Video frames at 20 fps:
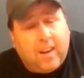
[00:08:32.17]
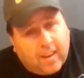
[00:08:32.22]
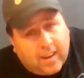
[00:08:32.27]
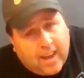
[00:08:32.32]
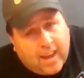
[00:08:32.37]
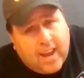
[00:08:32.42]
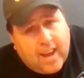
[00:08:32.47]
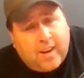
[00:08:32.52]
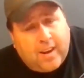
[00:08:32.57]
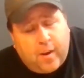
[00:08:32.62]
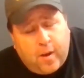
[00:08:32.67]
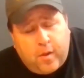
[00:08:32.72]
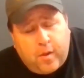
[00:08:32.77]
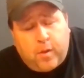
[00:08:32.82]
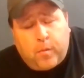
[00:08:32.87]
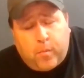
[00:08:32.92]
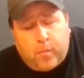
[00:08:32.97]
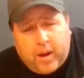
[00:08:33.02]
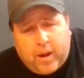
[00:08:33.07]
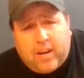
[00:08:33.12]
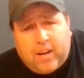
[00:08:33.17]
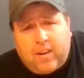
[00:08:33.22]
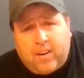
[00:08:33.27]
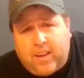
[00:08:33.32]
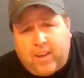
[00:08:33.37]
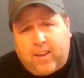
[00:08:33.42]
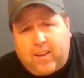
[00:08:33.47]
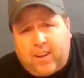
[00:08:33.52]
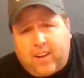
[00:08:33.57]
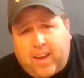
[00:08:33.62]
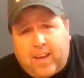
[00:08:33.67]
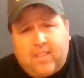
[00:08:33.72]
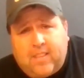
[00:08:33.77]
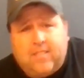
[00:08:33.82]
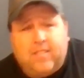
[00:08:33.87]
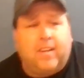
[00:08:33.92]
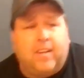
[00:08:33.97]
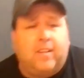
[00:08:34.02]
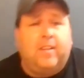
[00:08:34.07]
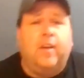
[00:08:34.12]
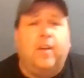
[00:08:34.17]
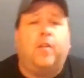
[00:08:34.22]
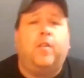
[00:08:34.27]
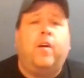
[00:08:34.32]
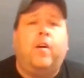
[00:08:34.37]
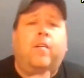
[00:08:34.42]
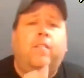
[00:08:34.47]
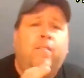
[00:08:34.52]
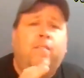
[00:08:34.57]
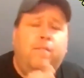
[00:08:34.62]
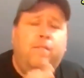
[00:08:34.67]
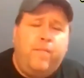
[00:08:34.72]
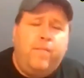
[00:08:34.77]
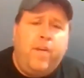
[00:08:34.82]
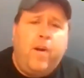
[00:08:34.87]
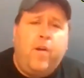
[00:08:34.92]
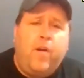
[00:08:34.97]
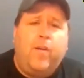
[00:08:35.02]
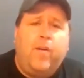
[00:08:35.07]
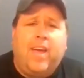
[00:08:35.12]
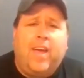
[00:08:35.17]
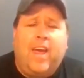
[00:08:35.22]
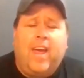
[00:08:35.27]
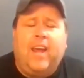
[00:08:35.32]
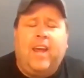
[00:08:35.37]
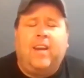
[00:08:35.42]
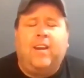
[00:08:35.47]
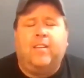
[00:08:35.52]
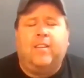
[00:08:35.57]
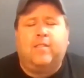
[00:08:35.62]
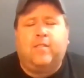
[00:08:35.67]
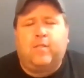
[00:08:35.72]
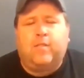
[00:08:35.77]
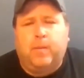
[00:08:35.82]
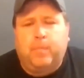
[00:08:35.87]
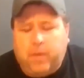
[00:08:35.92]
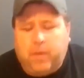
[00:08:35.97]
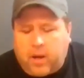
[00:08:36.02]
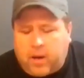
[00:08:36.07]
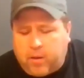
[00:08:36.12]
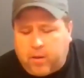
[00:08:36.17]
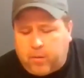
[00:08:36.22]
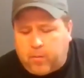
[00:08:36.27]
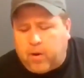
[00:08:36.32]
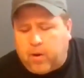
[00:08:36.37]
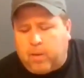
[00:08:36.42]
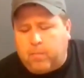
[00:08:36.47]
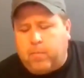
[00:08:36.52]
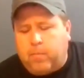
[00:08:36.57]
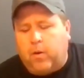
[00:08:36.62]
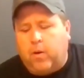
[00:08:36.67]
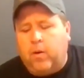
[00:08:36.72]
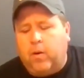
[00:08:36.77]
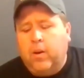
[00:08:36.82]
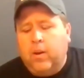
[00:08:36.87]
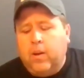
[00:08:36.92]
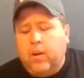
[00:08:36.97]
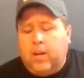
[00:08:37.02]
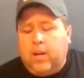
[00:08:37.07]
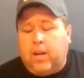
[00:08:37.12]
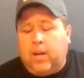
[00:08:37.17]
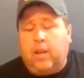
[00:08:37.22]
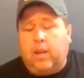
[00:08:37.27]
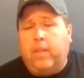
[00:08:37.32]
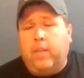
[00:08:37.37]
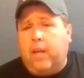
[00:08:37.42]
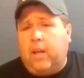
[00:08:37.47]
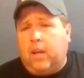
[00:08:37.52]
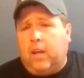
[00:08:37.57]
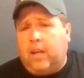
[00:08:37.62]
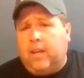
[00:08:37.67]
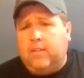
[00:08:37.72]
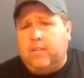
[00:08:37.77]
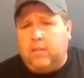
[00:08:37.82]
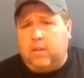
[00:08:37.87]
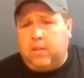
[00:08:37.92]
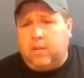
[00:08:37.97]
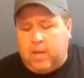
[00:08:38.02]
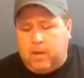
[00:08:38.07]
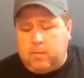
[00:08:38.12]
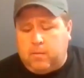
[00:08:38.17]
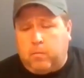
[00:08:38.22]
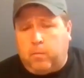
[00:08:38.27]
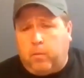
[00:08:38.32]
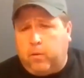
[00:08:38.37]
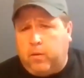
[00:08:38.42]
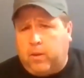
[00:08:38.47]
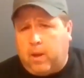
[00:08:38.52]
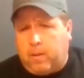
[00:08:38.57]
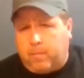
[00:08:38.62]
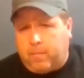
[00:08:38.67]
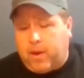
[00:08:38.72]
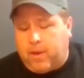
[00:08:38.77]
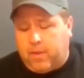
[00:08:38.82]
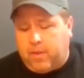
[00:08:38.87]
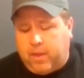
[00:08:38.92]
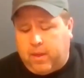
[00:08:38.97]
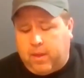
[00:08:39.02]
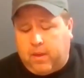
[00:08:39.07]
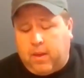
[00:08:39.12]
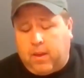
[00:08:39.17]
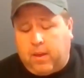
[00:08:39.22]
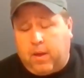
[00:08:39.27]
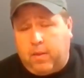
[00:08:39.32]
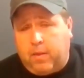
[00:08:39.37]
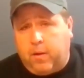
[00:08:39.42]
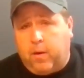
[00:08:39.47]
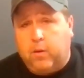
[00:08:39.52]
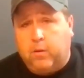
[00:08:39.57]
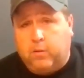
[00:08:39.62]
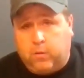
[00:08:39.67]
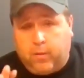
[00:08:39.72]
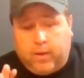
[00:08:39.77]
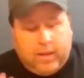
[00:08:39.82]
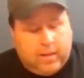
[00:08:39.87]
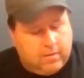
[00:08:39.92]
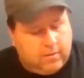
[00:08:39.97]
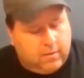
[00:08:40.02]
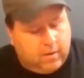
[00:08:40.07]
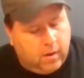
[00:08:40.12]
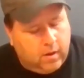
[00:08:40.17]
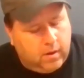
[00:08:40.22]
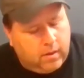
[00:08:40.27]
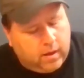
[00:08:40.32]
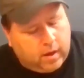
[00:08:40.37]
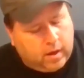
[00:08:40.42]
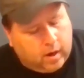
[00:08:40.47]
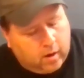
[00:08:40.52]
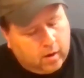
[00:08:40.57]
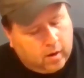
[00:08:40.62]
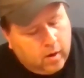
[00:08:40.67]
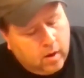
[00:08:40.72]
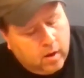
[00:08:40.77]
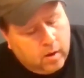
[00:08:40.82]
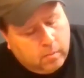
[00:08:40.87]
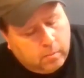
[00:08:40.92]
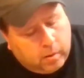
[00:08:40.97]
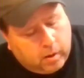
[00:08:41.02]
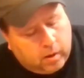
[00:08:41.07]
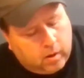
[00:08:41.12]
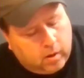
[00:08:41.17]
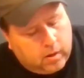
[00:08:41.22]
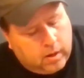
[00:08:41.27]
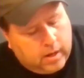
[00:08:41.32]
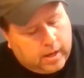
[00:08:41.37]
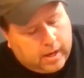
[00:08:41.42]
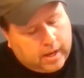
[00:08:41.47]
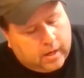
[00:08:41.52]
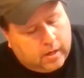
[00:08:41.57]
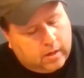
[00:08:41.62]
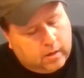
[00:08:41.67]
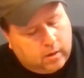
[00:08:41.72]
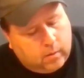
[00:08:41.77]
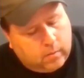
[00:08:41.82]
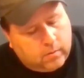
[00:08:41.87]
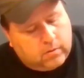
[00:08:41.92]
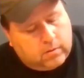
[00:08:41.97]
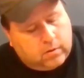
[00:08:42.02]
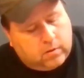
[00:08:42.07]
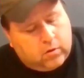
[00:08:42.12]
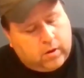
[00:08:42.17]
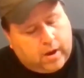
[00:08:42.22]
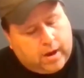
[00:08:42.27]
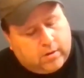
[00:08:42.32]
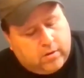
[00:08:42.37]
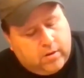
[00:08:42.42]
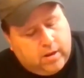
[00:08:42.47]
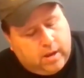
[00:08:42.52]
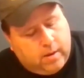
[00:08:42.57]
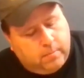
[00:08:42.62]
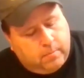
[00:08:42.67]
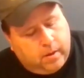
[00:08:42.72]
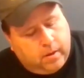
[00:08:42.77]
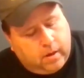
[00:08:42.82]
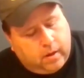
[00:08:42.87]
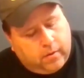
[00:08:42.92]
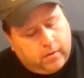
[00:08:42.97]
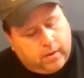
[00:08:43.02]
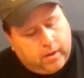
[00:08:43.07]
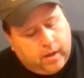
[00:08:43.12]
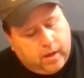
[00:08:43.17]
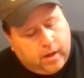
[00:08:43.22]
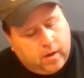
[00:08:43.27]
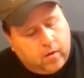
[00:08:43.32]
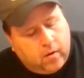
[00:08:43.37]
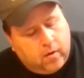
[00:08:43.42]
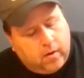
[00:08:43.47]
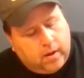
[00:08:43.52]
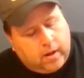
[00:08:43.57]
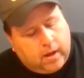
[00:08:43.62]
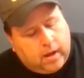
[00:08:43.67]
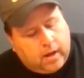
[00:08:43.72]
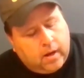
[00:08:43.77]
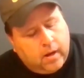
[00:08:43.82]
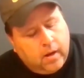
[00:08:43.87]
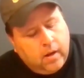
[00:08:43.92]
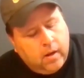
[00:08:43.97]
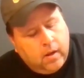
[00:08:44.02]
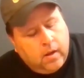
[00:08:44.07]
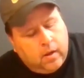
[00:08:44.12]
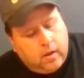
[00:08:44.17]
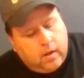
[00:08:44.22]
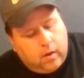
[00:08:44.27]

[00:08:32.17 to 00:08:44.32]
he led the Red Clay Classic till the very end and slipped out of the rubber. And I think Glenn's and Dima both got by. I think he got 3rd. So he's good there. But looking at it, he's track champion on the year. He got